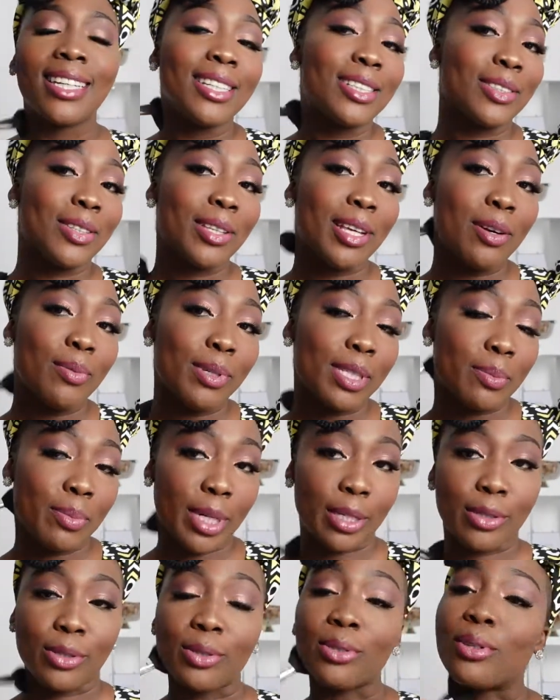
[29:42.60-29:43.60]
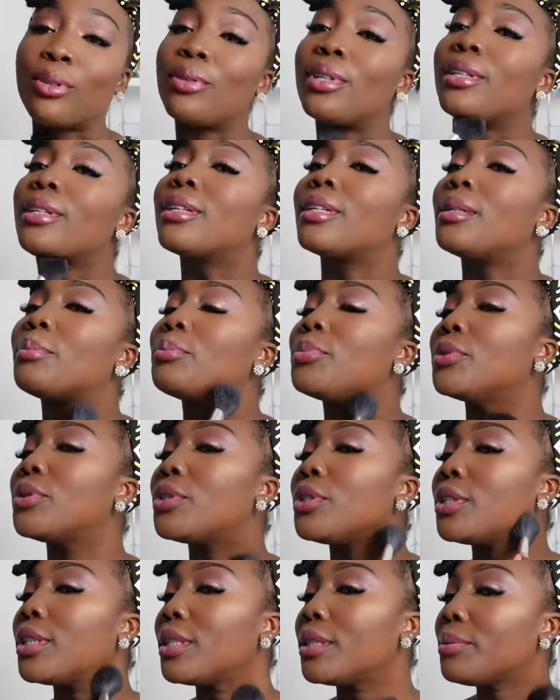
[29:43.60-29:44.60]
So that was my story in
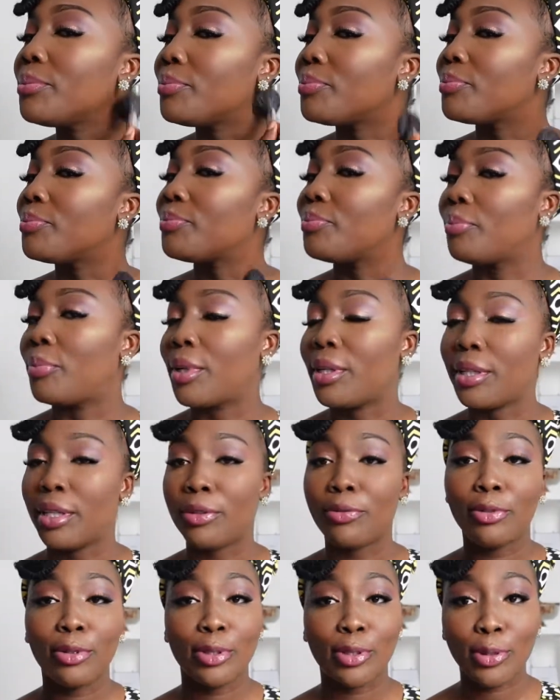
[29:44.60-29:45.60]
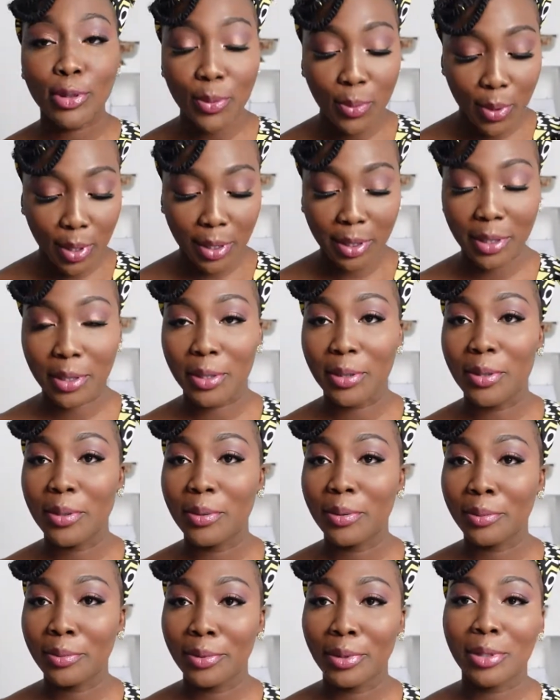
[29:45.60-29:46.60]
Cambodia. But if you still want to
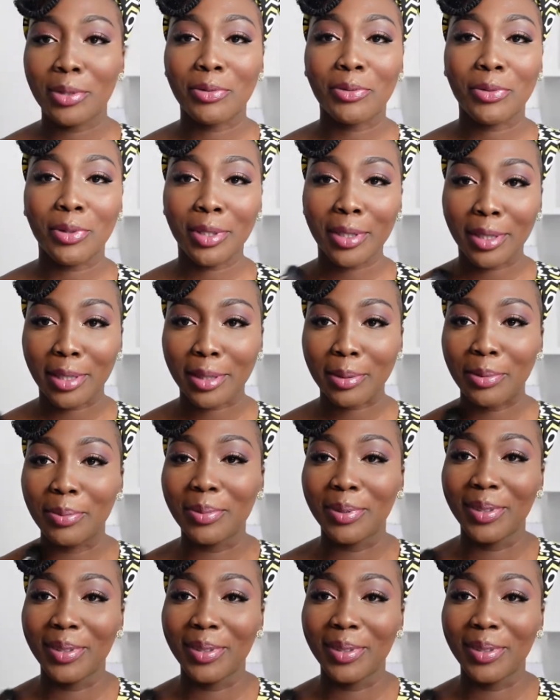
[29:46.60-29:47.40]
go, confront them